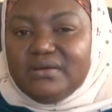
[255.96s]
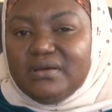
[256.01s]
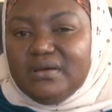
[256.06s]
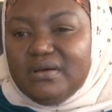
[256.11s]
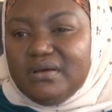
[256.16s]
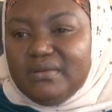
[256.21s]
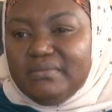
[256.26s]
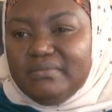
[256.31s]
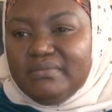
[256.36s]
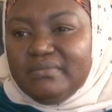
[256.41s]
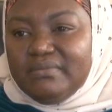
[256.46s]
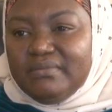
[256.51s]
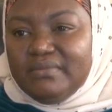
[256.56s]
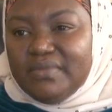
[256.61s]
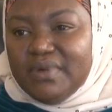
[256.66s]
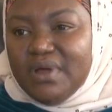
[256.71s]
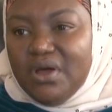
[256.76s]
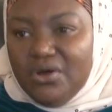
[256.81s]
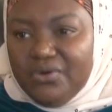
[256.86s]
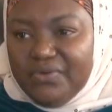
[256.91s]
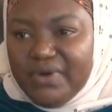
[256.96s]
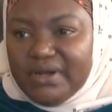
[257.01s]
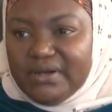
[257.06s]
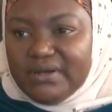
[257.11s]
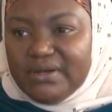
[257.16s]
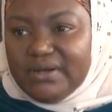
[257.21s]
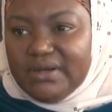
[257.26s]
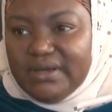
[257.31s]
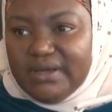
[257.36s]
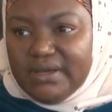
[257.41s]
um,
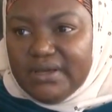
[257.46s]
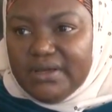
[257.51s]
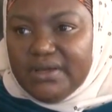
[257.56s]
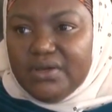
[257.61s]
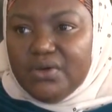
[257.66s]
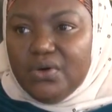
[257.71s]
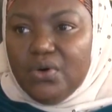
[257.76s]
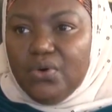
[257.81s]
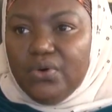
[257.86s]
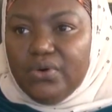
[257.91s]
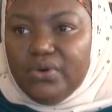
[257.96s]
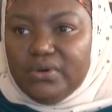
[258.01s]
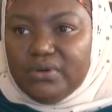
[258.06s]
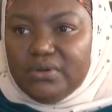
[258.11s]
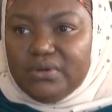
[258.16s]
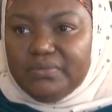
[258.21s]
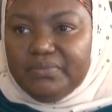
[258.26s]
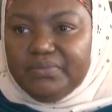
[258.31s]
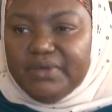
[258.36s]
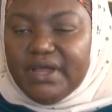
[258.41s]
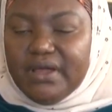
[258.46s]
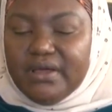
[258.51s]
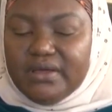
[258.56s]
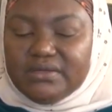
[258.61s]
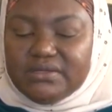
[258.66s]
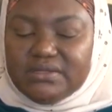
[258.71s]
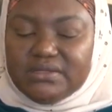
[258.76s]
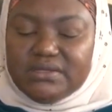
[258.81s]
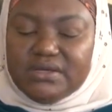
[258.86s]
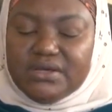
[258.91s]
currently mm. uh,
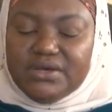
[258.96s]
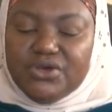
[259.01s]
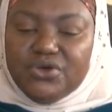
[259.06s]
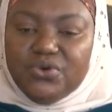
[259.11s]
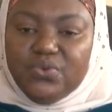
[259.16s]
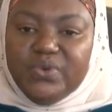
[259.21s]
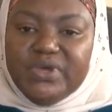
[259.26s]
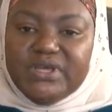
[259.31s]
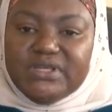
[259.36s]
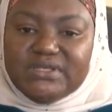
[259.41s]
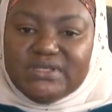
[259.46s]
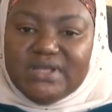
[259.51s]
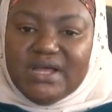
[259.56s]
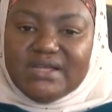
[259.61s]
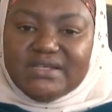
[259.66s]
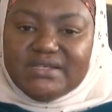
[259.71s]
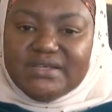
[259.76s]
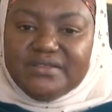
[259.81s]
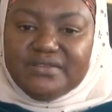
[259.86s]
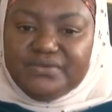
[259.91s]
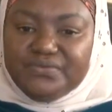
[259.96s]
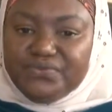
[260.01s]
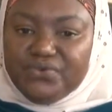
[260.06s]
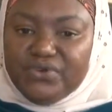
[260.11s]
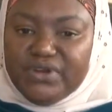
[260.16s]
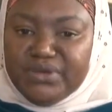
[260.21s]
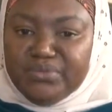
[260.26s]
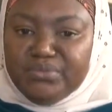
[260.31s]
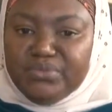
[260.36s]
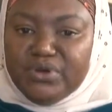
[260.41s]
because we started the
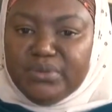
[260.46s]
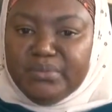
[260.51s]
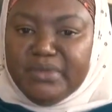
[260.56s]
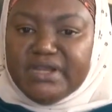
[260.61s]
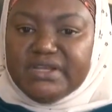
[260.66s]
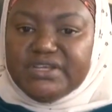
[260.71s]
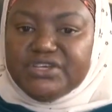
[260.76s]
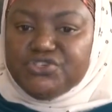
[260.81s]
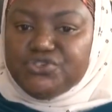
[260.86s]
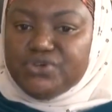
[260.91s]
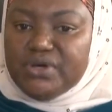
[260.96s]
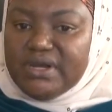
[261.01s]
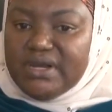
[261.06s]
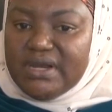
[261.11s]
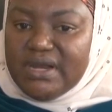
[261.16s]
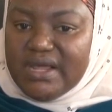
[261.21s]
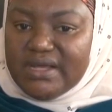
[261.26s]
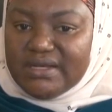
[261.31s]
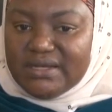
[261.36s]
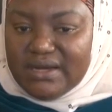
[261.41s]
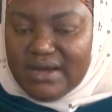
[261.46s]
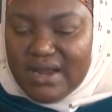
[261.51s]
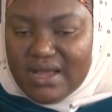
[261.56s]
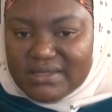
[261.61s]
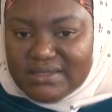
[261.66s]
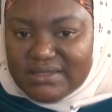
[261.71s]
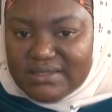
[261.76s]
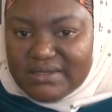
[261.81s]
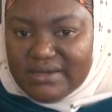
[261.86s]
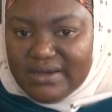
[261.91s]
full implementation late
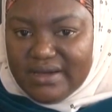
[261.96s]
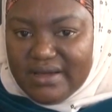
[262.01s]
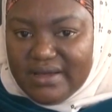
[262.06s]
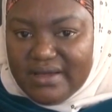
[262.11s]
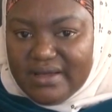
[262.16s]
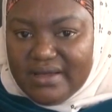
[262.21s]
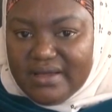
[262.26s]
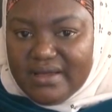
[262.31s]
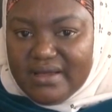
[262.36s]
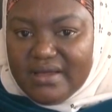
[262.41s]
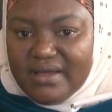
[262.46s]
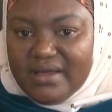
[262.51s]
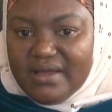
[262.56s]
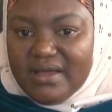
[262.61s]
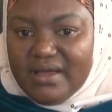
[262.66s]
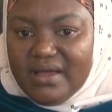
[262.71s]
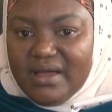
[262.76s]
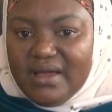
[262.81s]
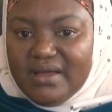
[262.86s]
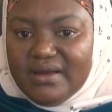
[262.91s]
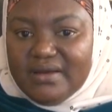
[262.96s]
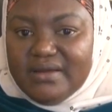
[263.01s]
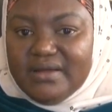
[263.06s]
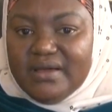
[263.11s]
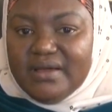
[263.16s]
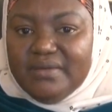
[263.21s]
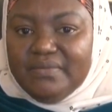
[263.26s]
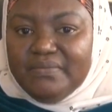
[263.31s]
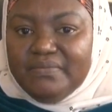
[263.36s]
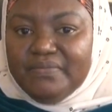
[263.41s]
last year and
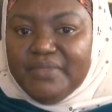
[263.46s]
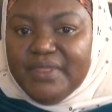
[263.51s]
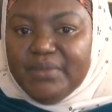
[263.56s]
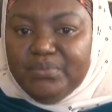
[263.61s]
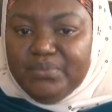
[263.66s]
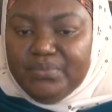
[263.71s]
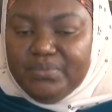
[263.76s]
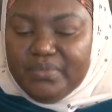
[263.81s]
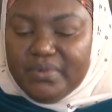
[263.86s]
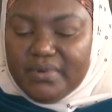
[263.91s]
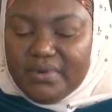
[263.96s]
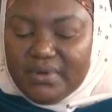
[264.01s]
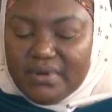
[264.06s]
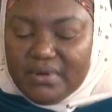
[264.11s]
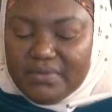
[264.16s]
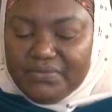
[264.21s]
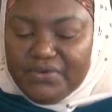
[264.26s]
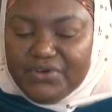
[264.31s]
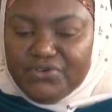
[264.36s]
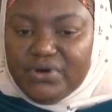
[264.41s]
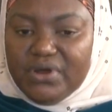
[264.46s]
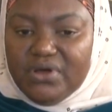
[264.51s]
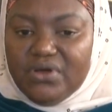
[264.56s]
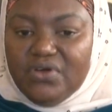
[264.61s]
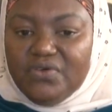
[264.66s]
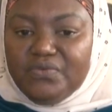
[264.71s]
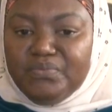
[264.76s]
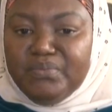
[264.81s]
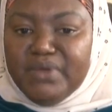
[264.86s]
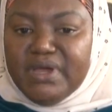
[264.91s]
um, the federal
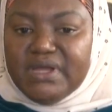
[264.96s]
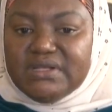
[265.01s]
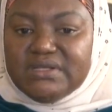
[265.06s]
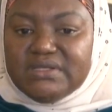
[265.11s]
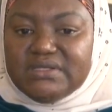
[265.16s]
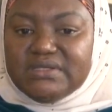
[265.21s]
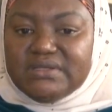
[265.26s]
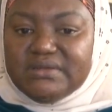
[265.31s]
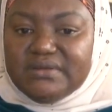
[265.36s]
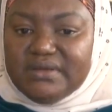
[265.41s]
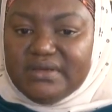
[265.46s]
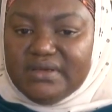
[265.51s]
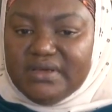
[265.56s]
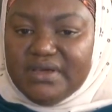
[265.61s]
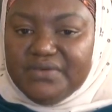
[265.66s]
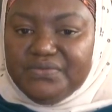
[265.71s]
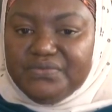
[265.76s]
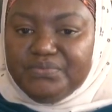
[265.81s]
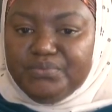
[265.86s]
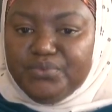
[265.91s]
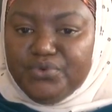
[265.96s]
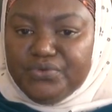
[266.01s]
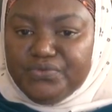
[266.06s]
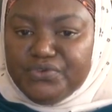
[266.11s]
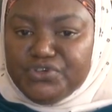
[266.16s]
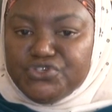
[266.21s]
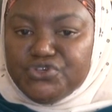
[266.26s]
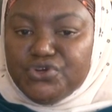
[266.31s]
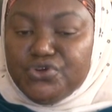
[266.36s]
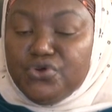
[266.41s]
government gave
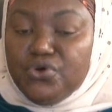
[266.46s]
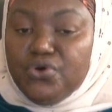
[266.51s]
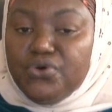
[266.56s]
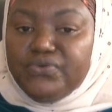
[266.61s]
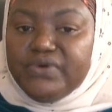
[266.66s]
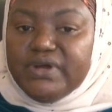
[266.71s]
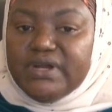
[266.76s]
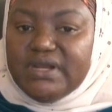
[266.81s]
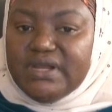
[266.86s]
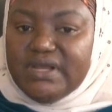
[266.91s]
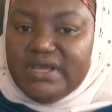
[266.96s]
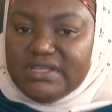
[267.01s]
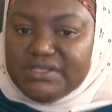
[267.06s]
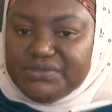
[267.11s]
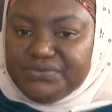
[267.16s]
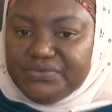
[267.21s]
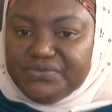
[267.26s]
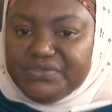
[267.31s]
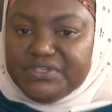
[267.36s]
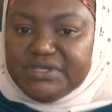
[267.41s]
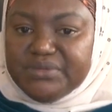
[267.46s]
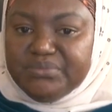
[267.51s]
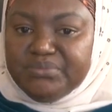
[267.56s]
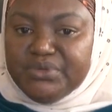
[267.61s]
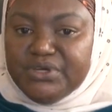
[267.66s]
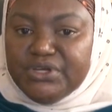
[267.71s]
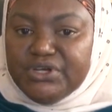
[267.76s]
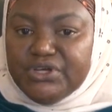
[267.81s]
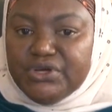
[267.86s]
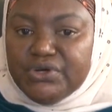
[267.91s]
provision or released 15
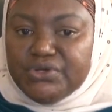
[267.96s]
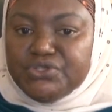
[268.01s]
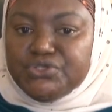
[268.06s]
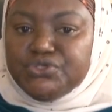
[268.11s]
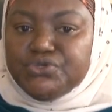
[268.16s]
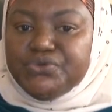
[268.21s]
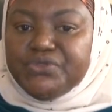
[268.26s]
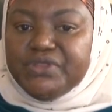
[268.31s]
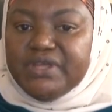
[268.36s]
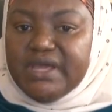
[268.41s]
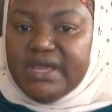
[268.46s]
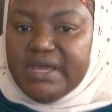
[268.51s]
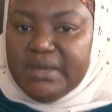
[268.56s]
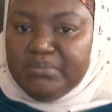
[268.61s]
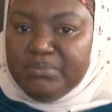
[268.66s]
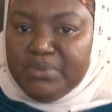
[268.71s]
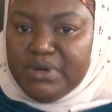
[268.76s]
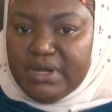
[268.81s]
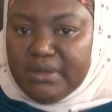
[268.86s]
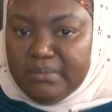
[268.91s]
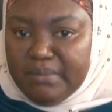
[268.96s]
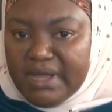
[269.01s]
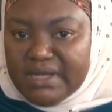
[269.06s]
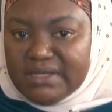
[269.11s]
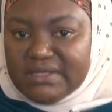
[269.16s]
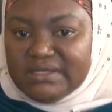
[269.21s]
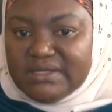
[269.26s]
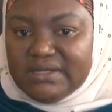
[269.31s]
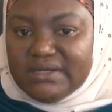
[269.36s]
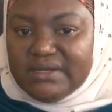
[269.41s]
billion to the
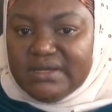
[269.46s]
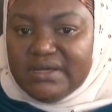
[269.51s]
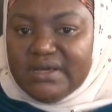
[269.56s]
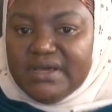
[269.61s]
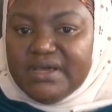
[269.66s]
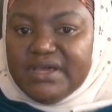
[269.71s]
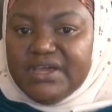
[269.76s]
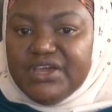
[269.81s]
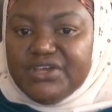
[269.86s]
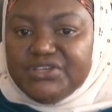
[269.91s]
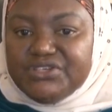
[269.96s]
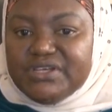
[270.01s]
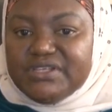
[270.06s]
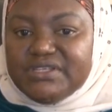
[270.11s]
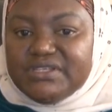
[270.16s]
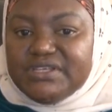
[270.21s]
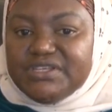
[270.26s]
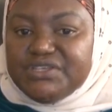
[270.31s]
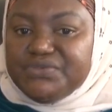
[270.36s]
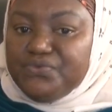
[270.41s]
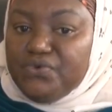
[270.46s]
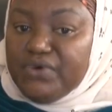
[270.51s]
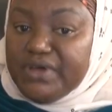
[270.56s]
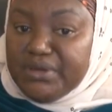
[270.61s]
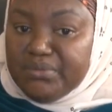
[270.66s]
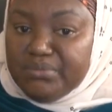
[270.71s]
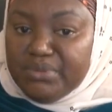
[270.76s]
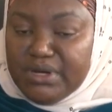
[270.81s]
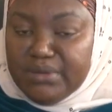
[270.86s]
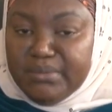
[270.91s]
implementing agencies for
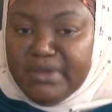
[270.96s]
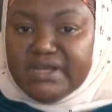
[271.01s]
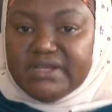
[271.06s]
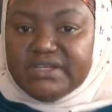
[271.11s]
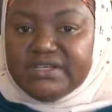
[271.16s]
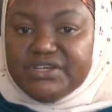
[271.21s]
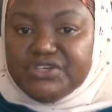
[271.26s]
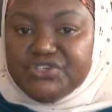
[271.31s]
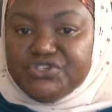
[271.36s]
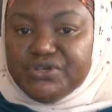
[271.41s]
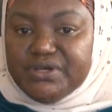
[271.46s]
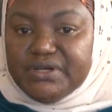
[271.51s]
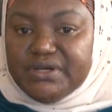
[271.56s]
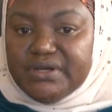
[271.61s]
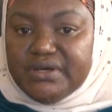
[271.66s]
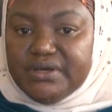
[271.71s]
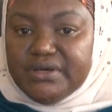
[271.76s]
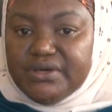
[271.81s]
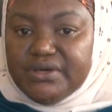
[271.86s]
implementation.